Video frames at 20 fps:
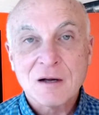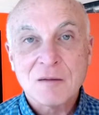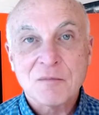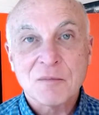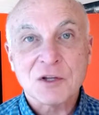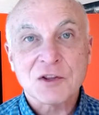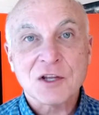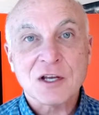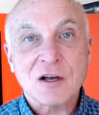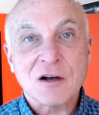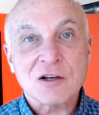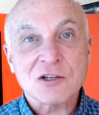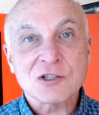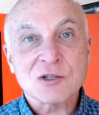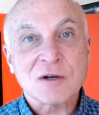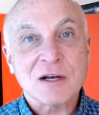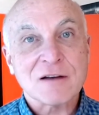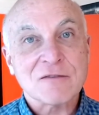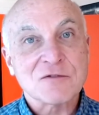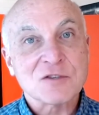But they also
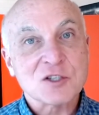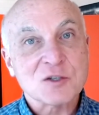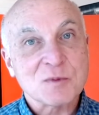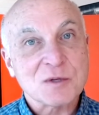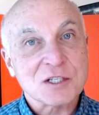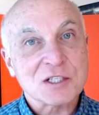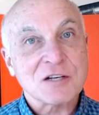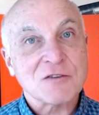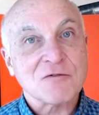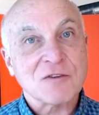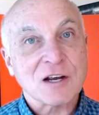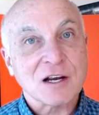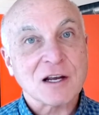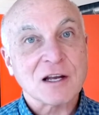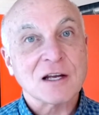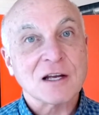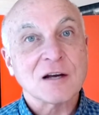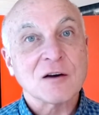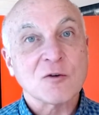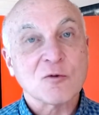have specific
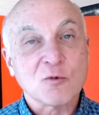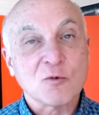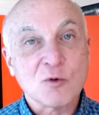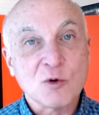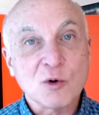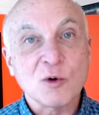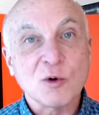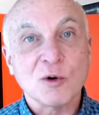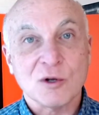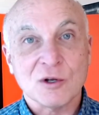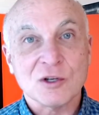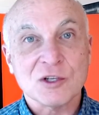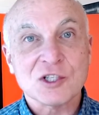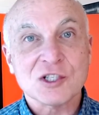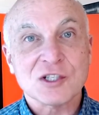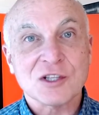rules